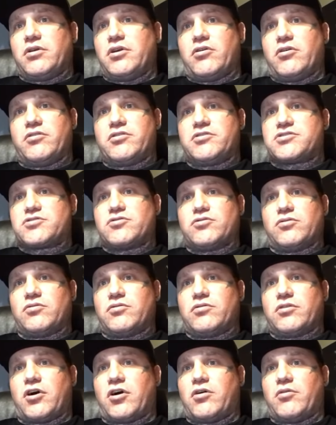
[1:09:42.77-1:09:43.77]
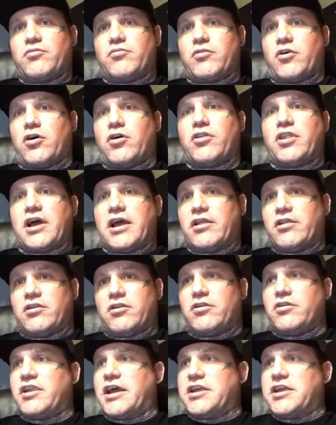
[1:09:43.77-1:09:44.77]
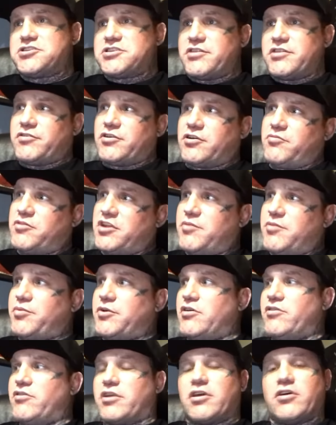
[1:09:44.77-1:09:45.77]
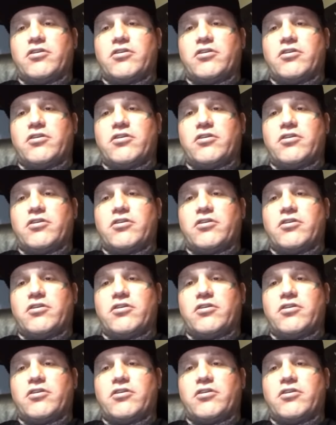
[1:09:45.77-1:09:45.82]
going to school all night or night shift Home Depot,